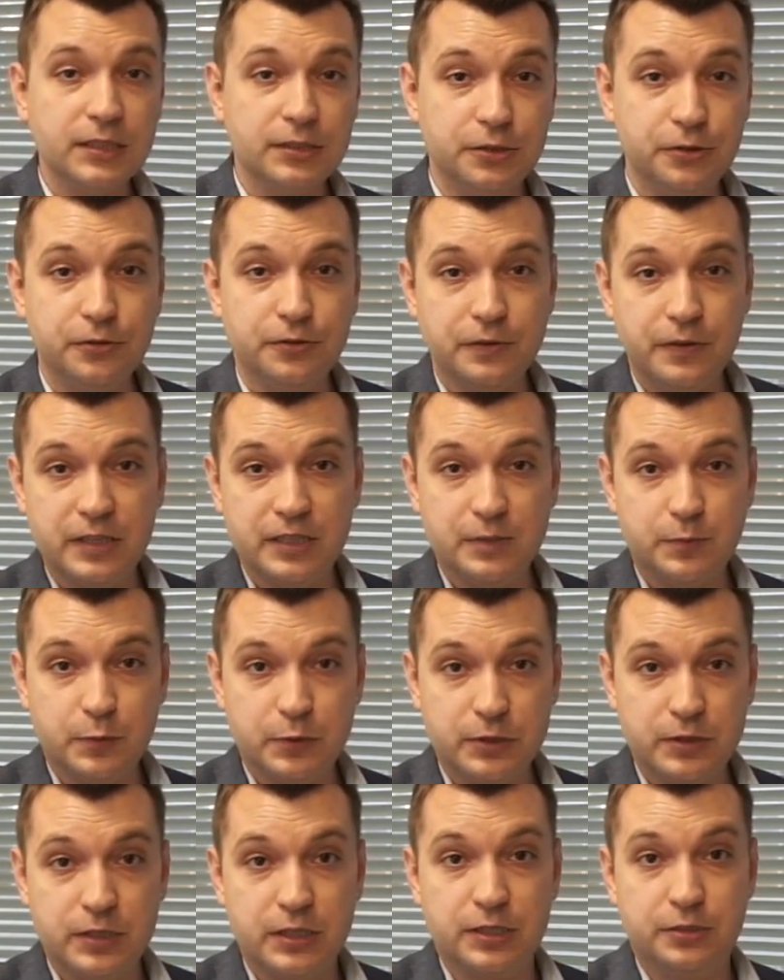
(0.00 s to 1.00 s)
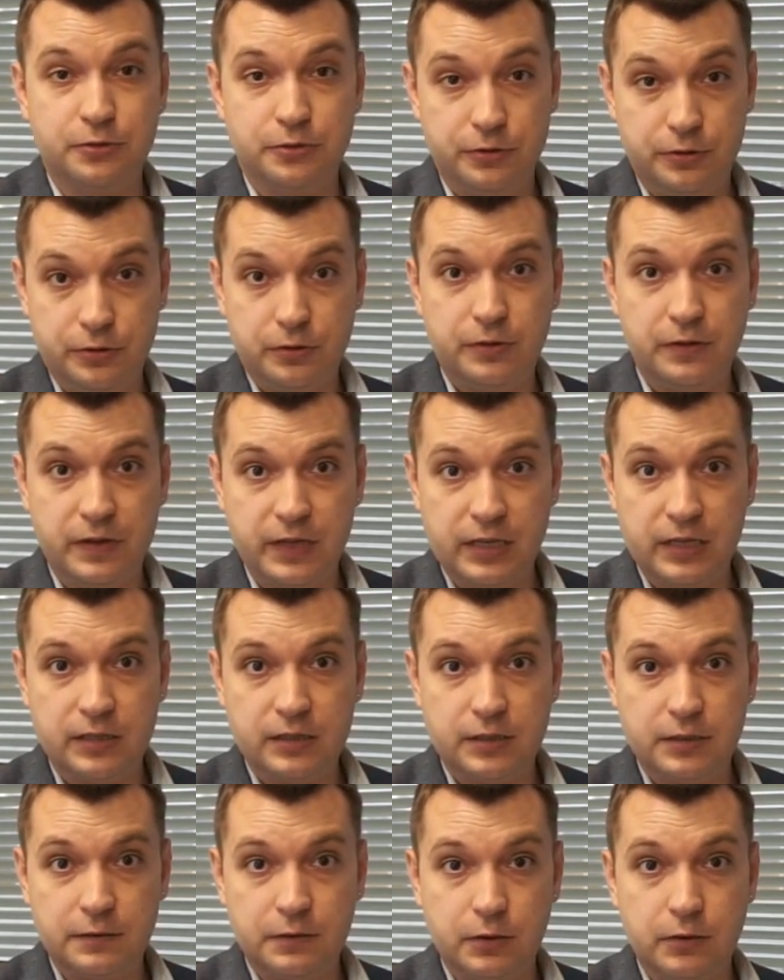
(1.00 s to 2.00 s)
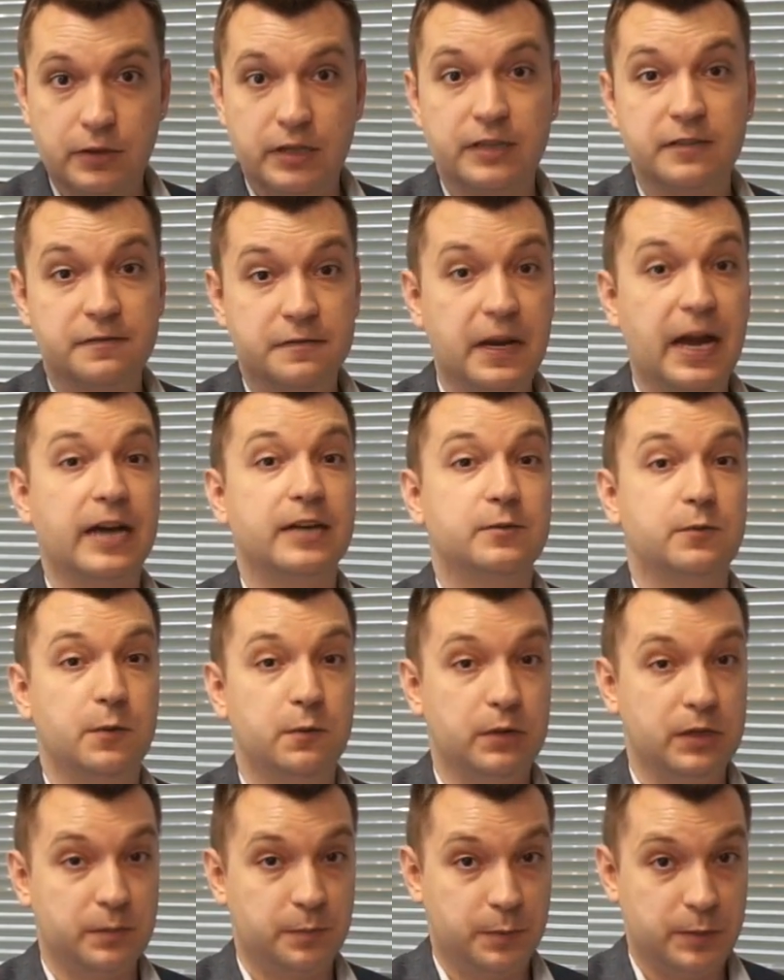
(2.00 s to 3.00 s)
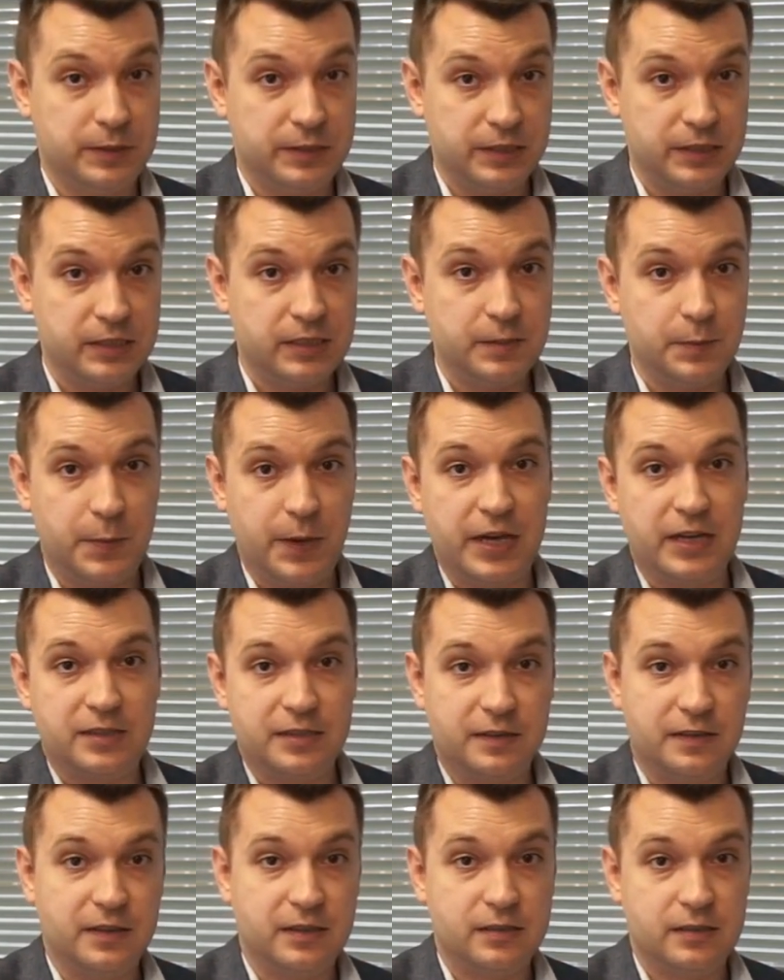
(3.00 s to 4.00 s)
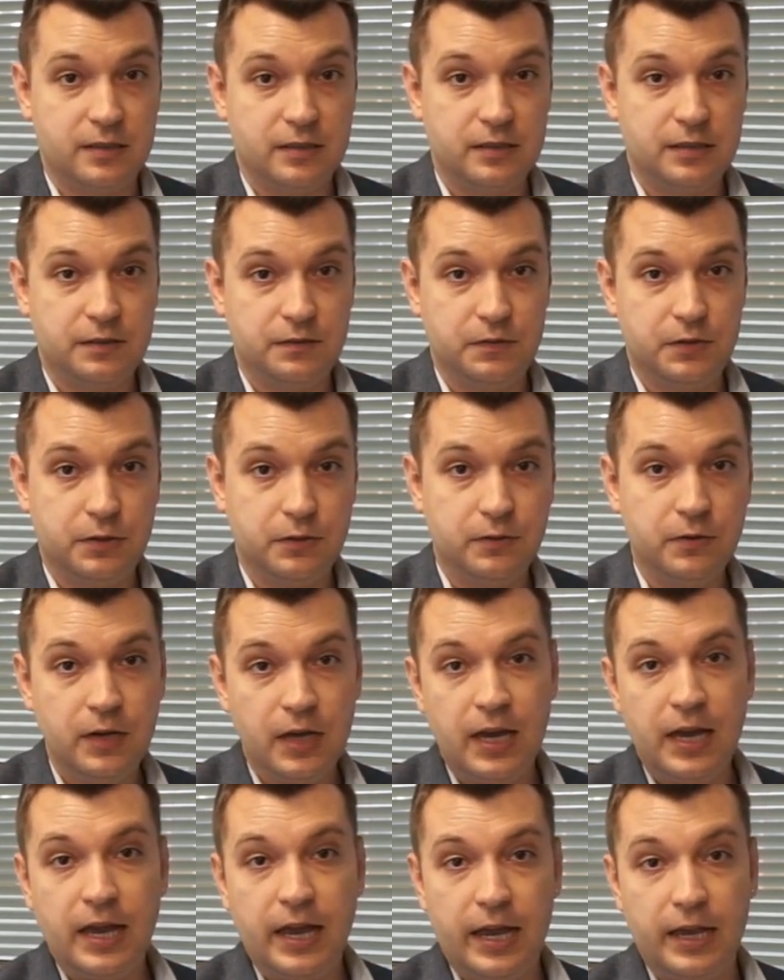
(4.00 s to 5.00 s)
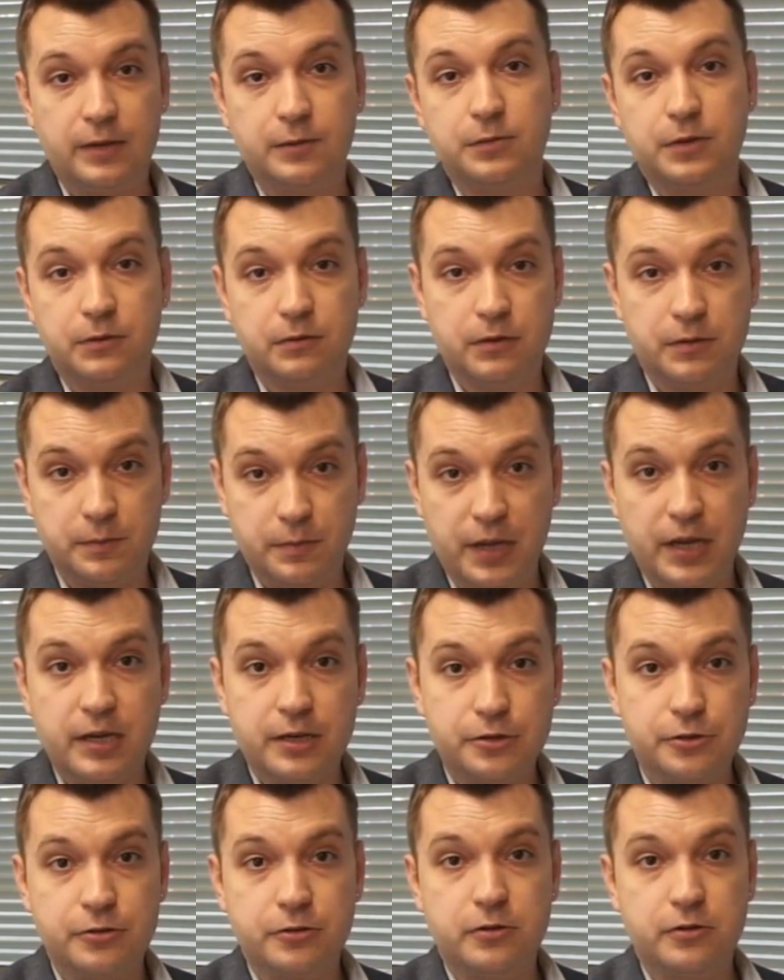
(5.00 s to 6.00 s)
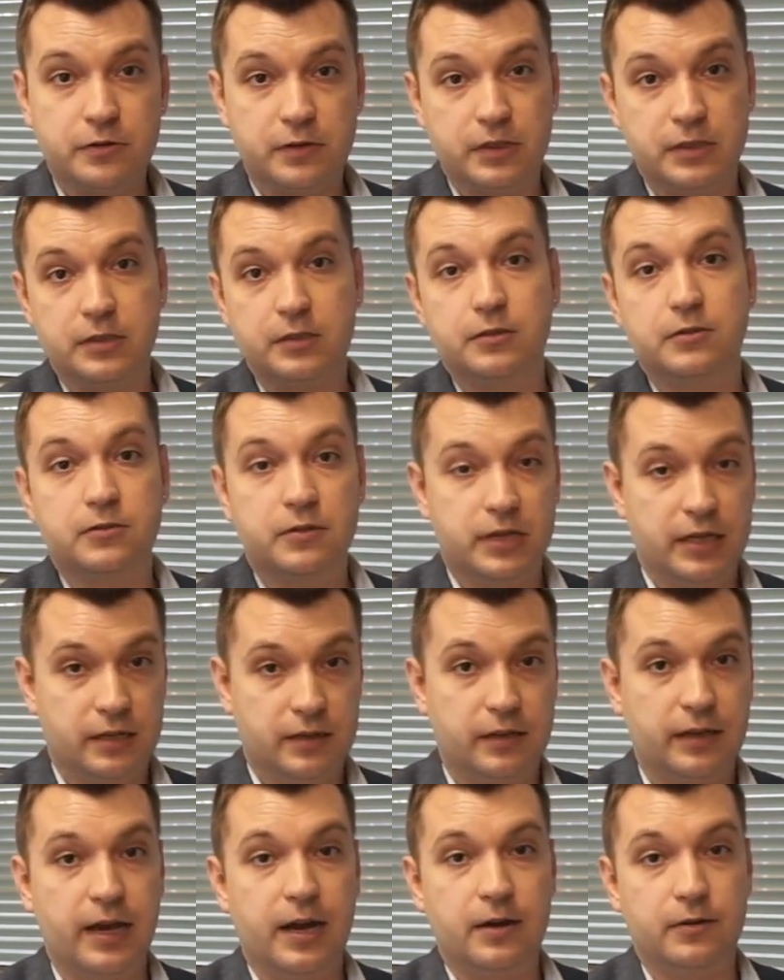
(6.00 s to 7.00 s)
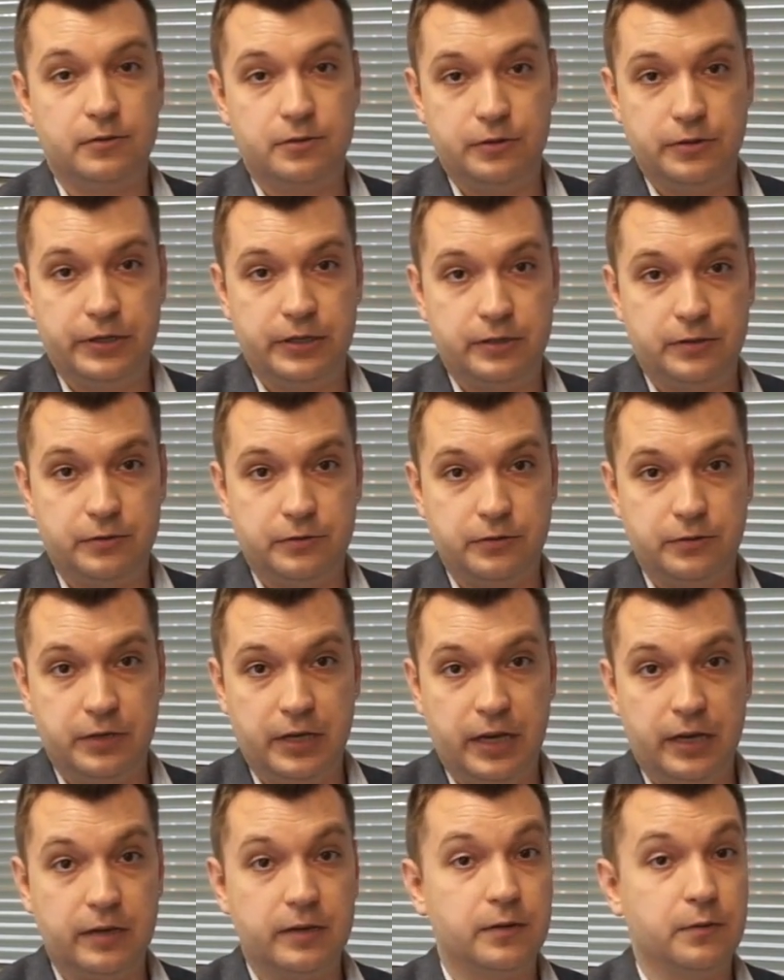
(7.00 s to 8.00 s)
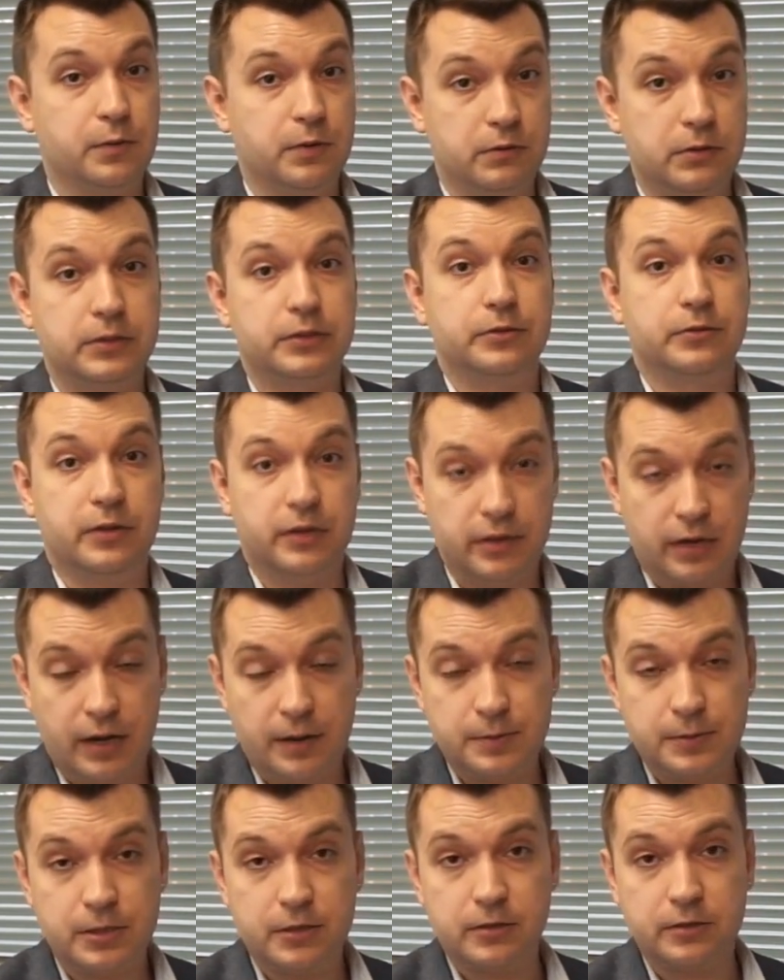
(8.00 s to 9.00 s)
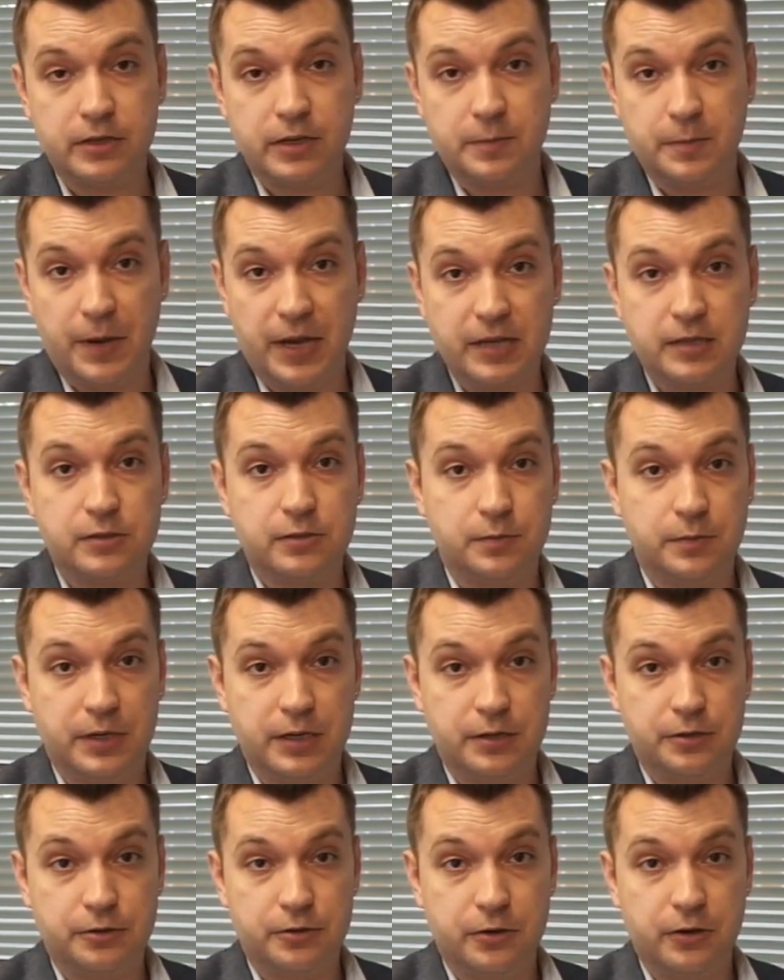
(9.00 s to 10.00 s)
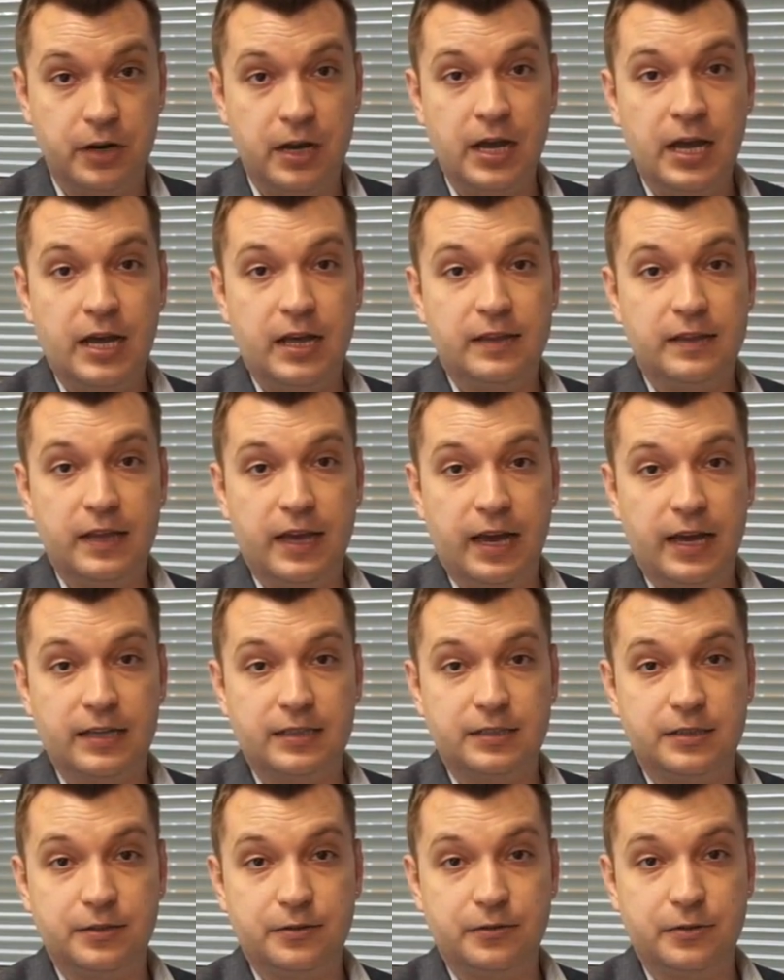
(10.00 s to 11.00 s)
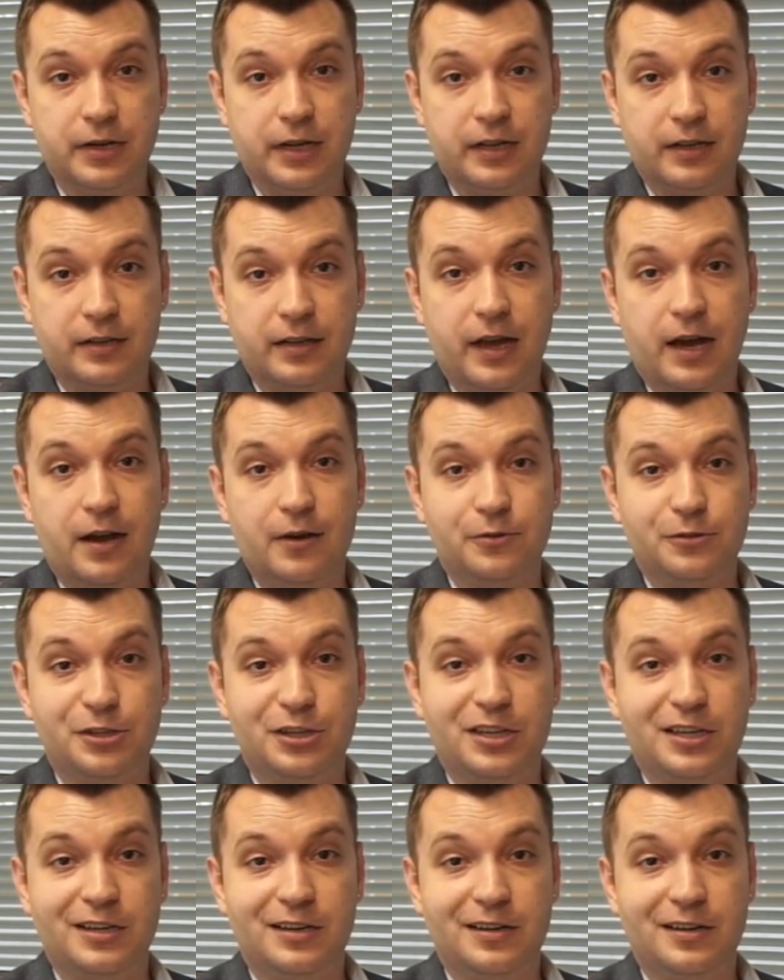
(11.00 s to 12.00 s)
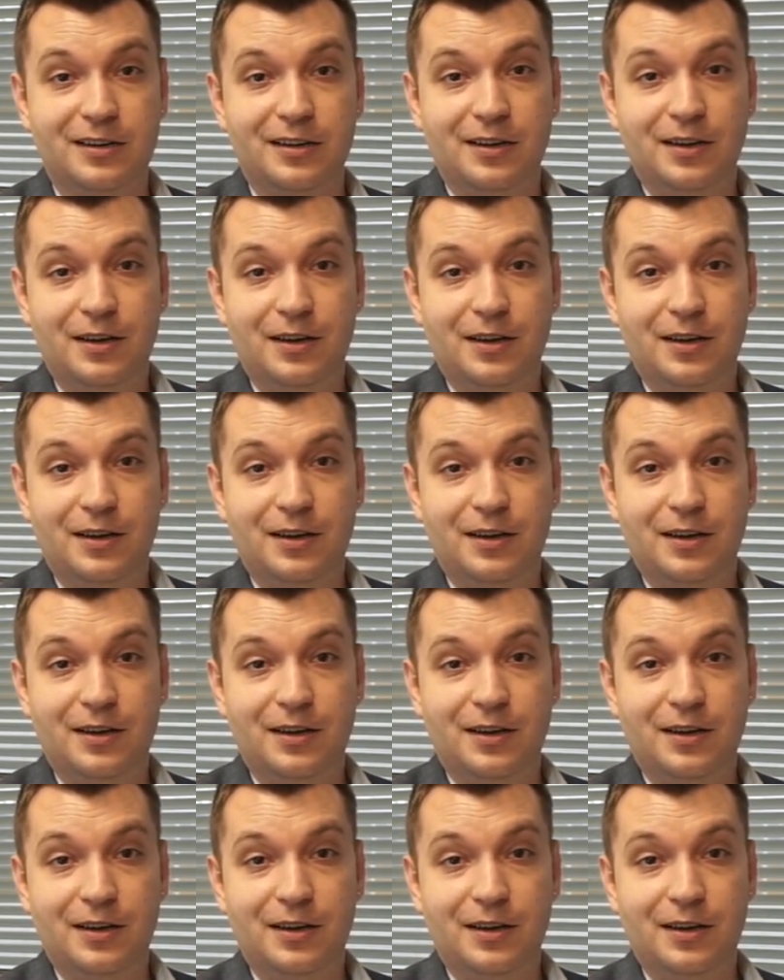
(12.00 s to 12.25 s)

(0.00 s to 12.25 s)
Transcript: during this procedure, during the interview. In fact, we will participate in this interview and we will make sure that you are allowed to enter to Canada. We will do our absolutely best to make sure that you're allowed here